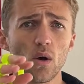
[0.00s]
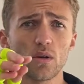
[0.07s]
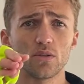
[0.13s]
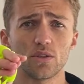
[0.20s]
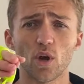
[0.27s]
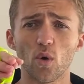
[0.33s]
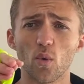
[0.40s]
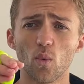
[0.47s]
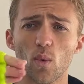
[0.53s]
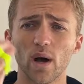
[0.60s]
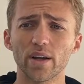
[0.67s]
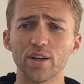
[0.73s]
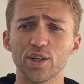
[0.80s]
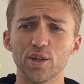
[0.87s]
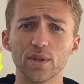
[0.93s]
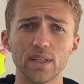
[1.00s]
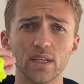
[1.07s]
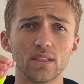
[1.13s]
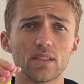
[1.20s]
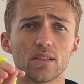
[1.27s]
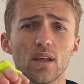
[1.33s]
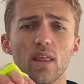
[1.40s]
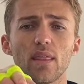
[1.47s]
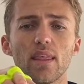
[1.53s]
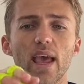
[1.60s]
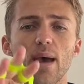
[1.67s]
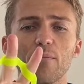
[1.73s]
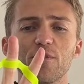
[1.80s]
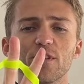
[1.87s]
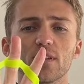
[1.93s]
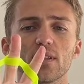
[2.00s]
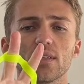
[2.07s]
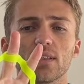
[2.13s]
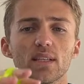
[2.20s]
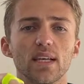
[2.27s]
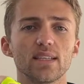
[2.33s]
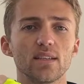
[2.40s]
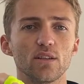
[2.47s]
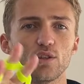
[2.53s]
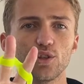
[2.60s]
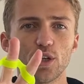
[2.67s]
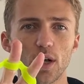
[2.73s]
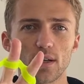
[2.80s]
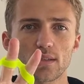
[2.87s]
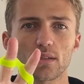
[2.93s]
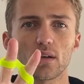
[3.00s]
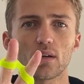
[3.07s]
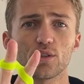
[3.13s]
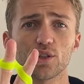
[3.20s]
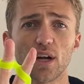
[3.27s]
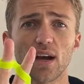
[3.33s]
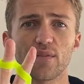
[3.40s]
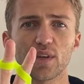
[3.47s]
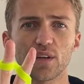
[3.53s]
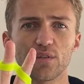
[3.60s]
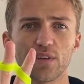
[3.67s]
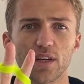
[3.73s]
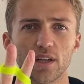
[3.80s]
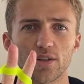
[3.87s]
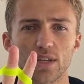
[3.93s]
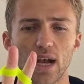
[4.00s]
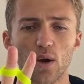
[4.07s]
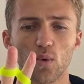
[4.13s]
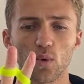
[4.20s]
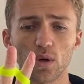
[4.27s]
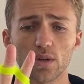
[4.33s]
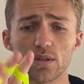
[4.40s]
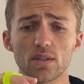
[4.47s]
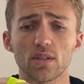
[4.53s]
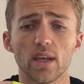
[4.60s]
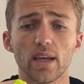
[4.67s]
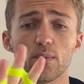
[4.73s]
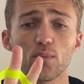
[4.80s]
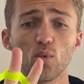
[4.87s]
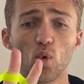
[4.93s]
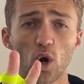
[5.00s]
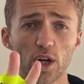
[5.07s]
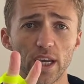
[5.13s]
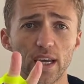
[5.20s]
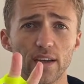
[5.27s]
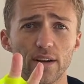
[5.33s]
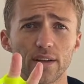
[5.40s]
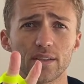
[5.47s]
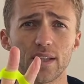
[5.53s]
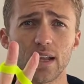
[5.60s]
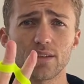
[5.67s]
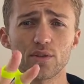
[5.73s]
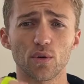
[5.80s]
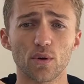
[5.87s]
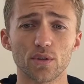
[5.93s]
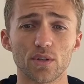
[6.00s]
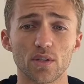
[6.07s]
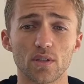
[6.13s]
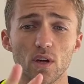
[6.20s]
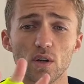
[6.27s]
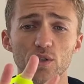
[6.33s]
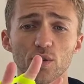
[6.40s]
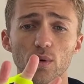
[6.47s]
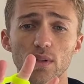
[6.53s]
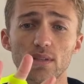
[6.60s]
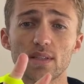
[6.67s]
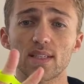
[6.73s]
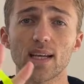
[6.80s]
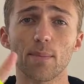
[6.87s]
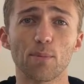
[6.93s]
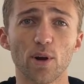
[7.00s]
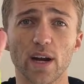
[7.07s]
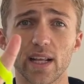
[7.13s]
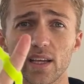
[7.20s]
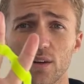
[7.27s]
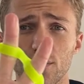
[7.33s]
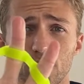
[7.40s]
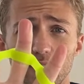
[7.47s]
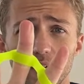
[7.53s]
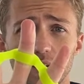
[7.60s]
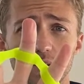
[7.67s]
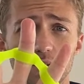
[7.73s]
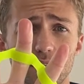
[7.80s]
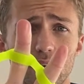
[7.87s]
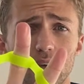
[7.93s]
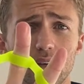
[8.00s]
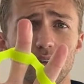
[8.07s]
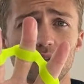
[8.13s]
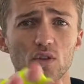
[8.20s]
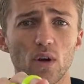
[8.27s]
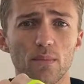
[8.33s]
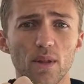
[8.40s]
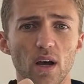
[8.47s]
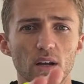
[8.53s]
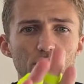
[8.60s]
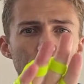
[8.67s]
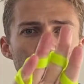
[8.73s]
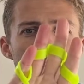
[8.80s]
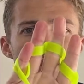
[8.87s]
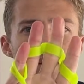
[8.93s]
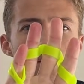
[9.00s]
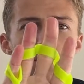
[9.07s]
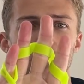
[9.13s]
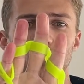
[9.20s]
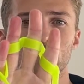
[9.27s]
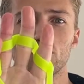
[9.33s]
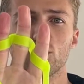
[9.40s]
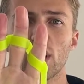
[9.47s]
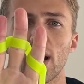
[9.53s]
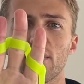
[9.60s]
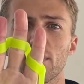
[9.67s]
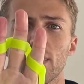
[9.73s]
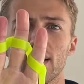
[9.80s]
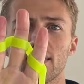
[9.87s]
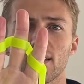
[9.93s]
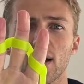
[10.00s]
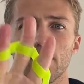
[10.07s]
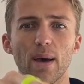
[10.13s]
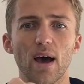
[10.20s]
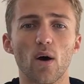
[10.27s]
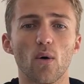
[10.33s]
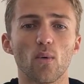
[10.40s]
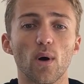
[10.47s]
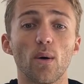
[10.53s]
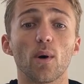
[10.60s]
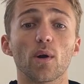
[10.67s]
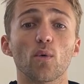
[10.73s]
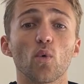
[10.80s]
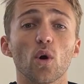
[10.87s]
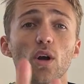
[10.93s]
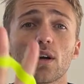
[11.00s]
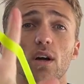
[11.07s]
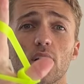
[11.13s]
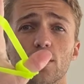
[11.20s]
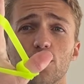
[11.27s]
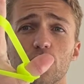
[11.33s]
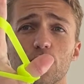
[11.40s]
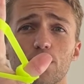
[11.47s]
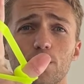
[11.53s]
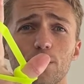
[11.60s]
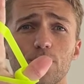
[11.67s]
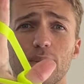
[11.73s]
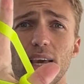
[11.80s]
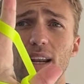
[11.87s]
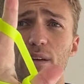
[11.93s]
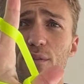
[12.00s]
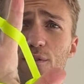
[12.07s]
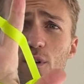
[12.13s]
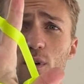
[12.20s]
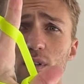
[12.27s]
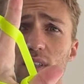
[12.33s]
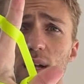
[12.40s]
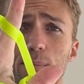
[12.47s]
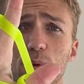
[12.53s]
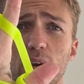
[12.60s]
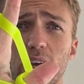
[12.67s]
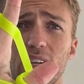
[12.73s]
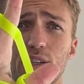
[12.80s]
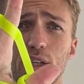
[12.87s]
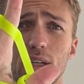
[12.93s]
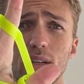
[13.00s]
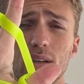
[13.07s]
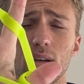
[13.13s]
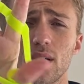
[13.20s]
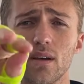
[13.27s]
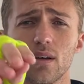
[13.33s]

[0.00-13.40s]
So while you're doing this, the emphasis isn't just on driving your fingers outwards and working your extensors. It's also on separating your fingers. So I'm not just driving my thumb out. I want to work on just getting full separation,